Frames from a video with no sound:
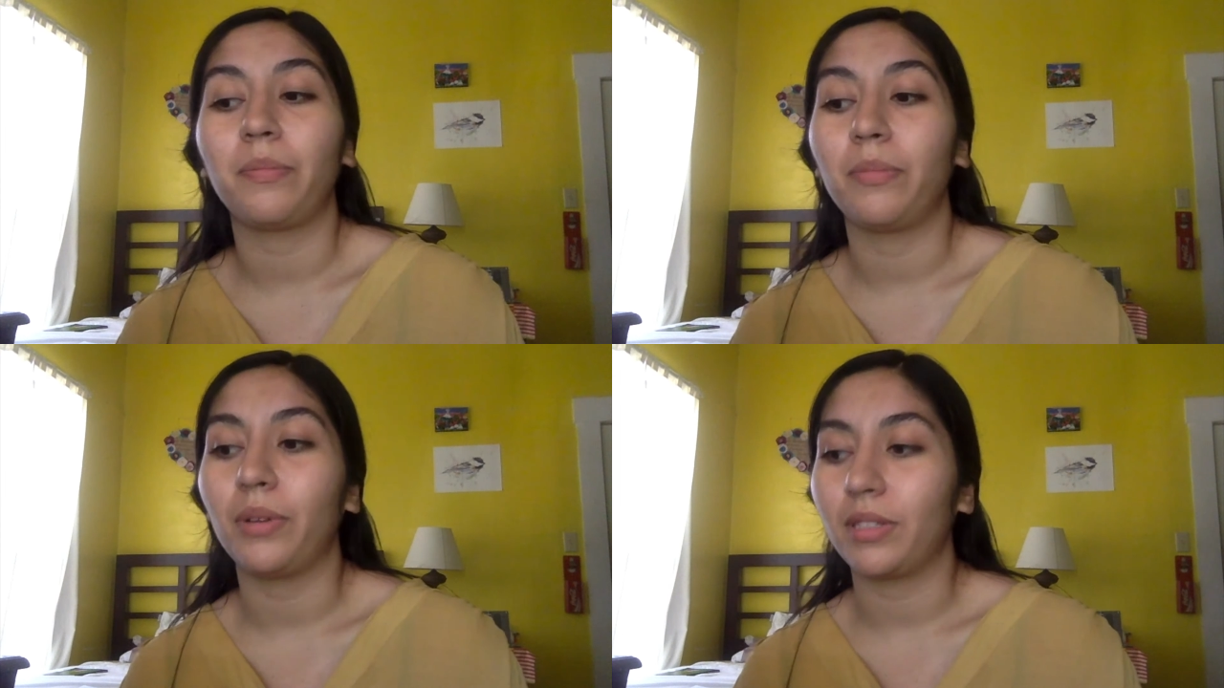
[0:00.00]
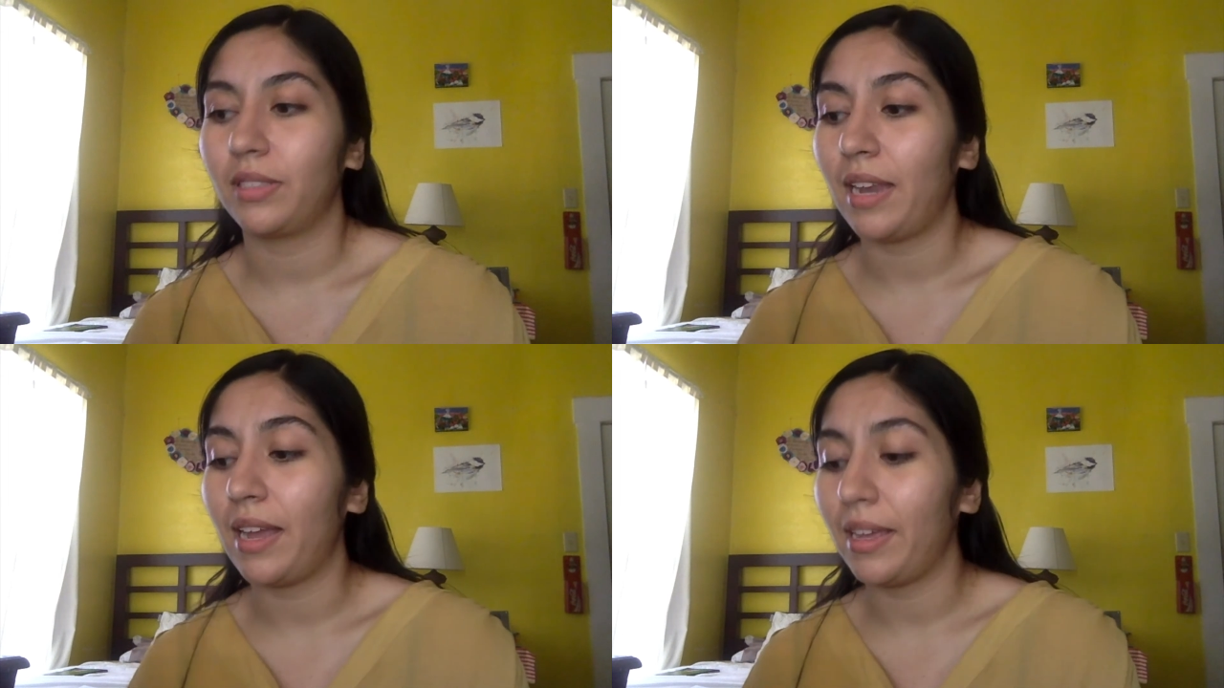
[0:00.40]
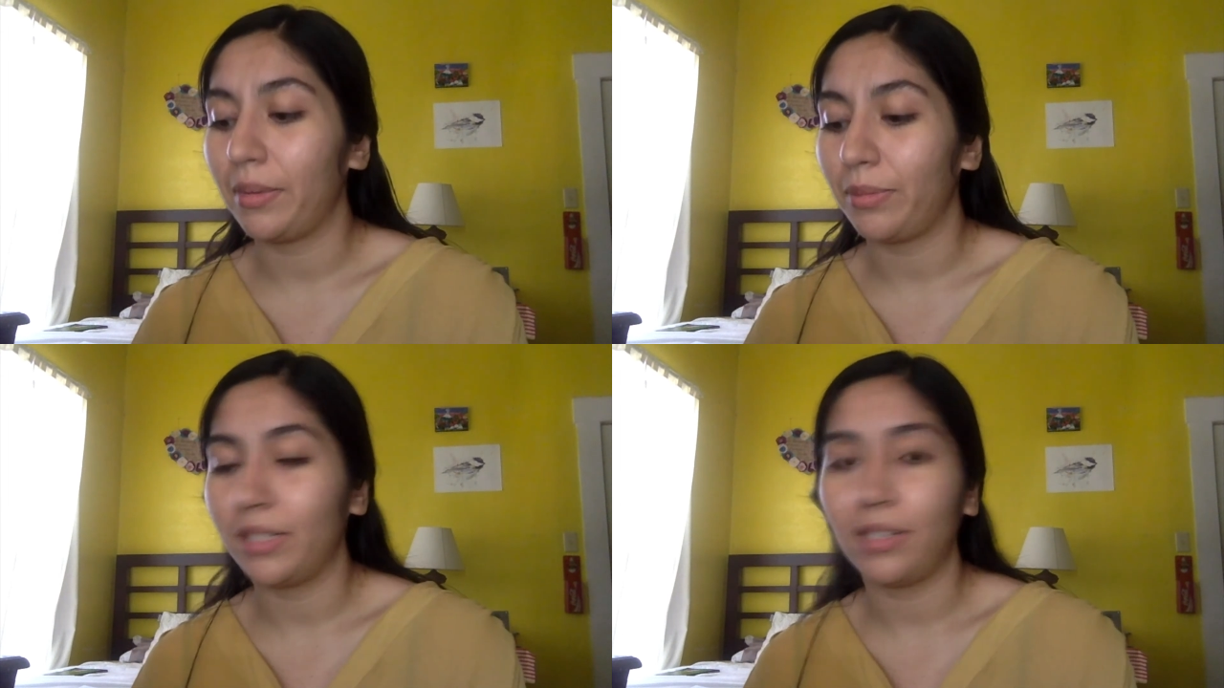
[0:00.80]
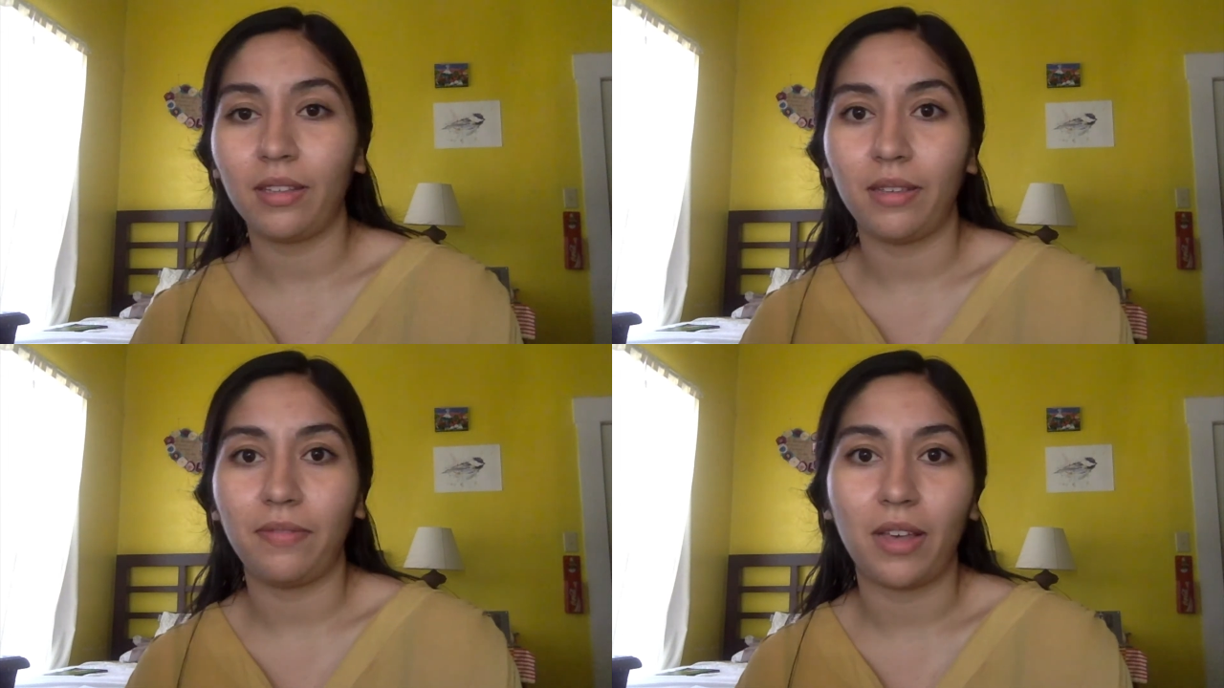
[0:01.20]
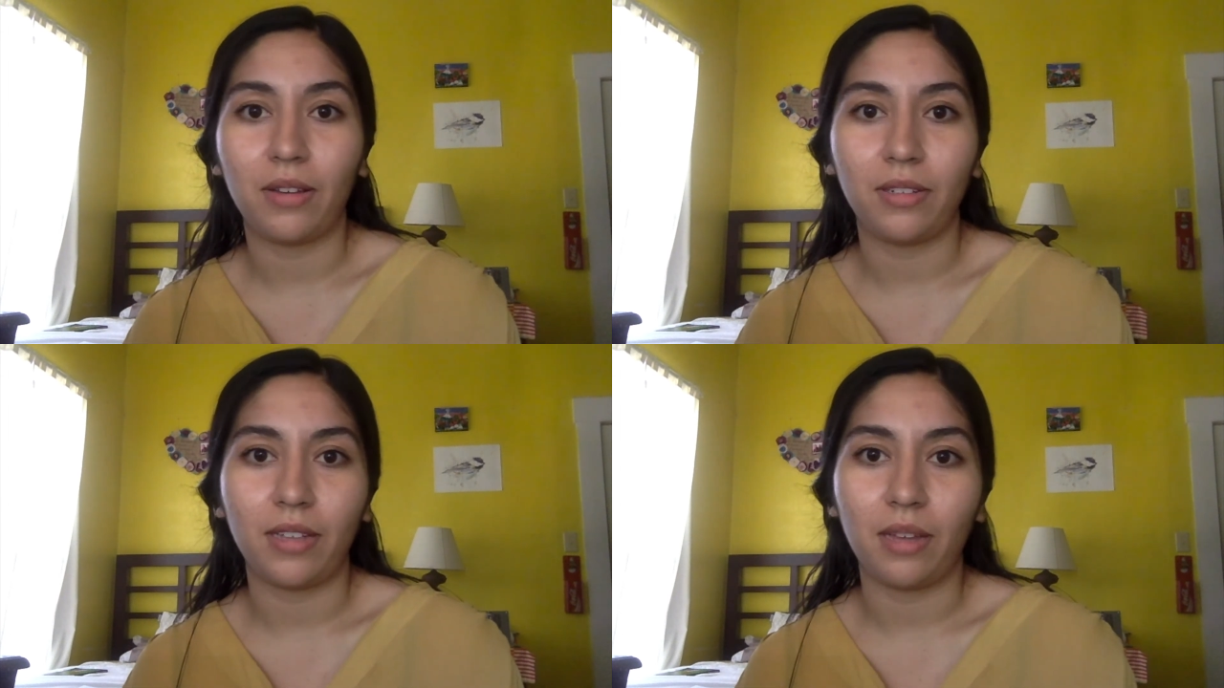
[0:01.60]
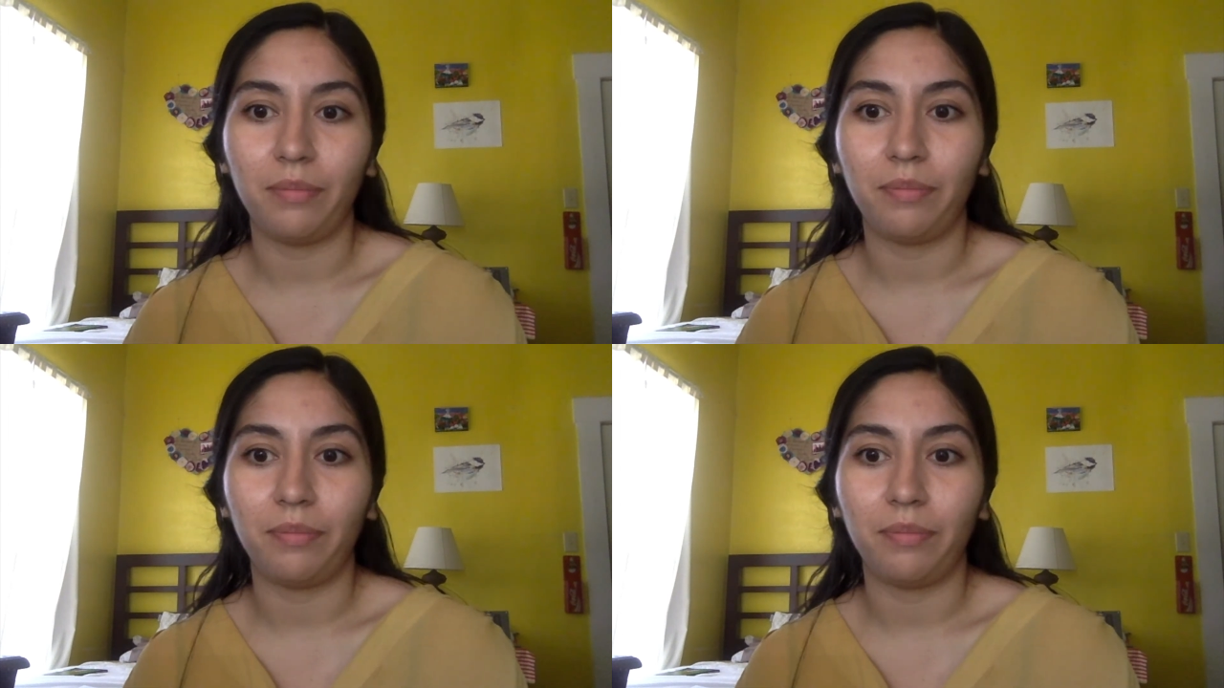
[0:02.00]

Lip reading: books that I recently found at